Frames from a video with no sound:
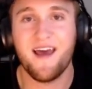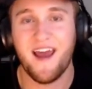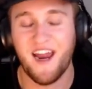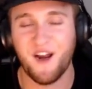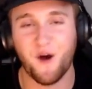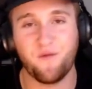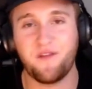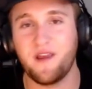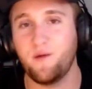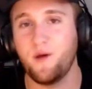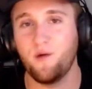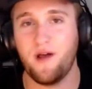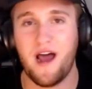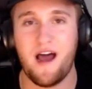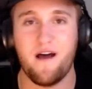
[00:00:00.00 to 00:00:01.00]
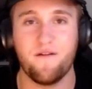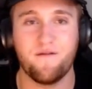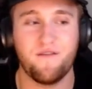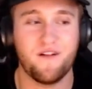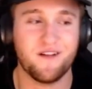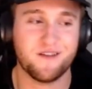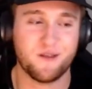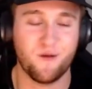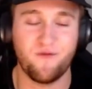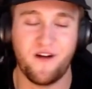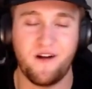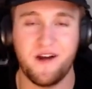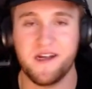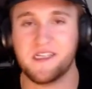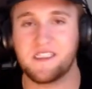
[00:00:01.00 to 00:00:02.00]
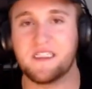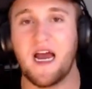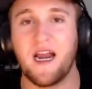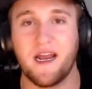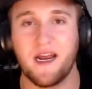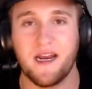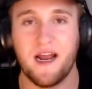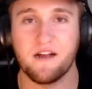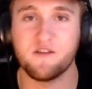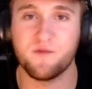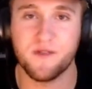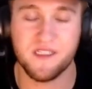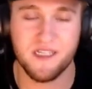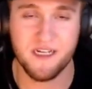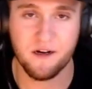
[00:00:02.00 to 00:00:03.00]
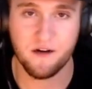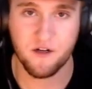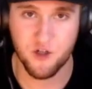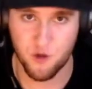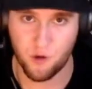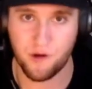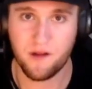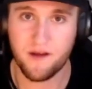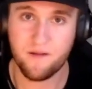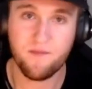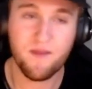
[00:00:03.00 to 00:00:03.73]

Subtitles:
And hopefully we will have some very exciting announcements here shortly.